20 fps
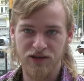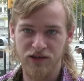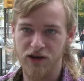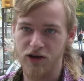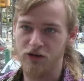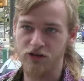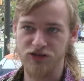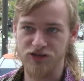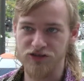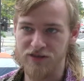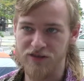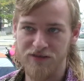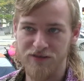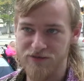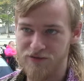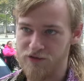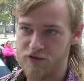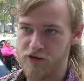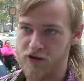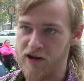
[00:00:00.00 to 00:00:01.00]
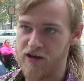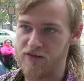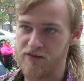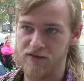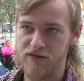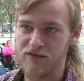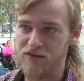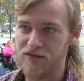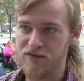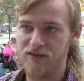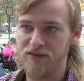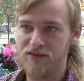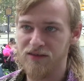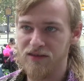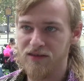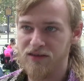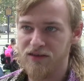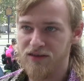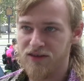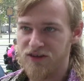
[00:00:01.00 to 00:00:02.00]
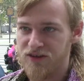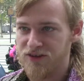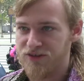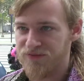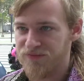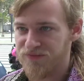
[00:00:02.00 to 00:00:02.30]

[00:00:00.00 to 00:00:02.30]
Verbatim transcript: You know, it was just crazy.